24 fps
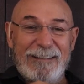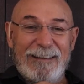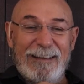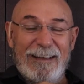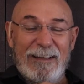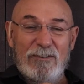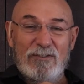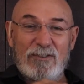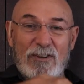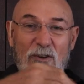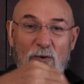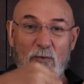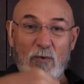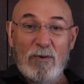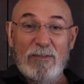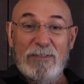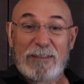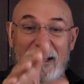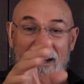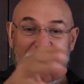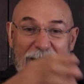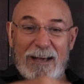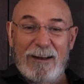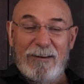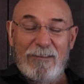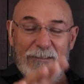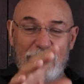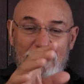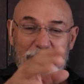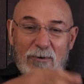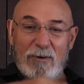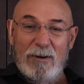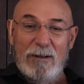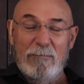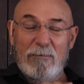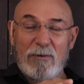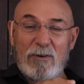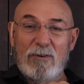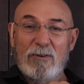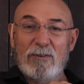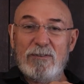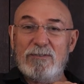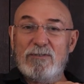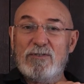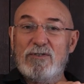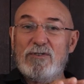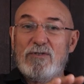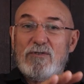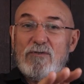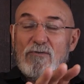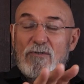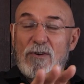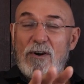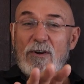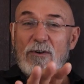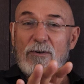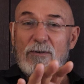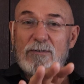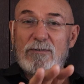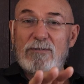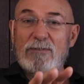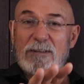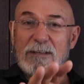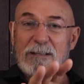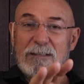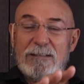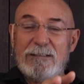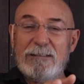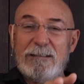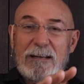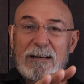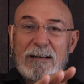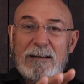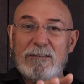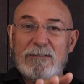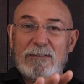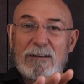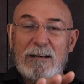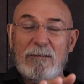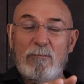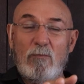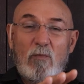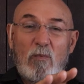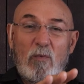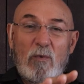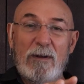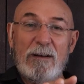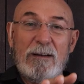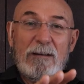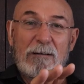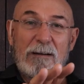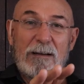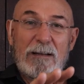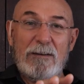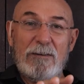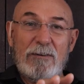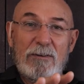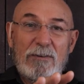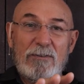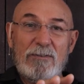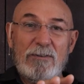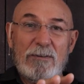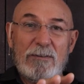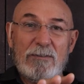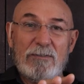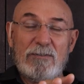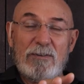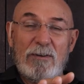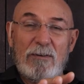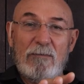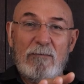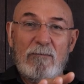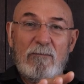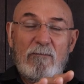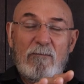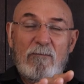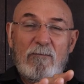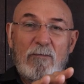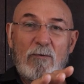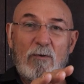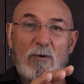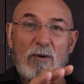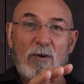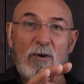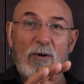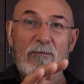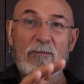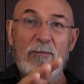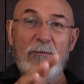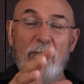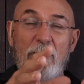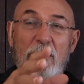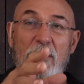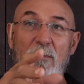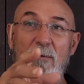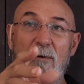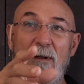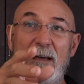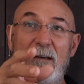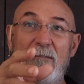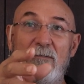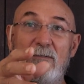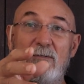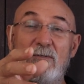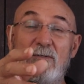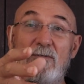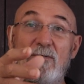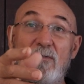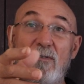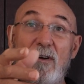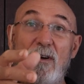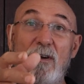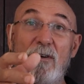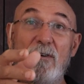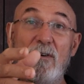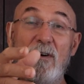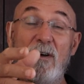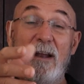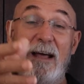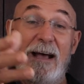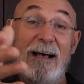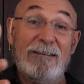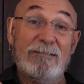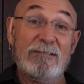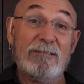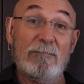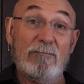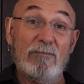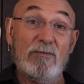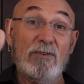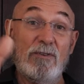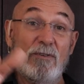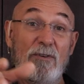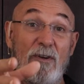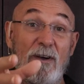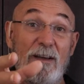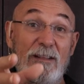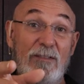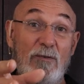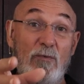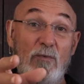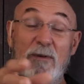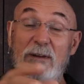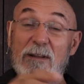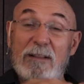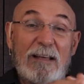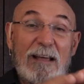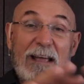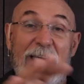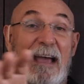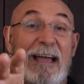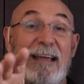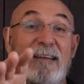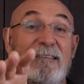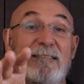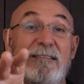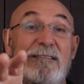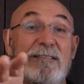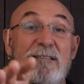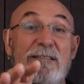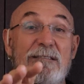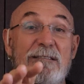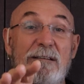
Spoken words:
And so you want that out of the body, because strokes are seen as a wind condition. So quite often when people have a stroke, I'll ask them, do you like the wind? And they hate it.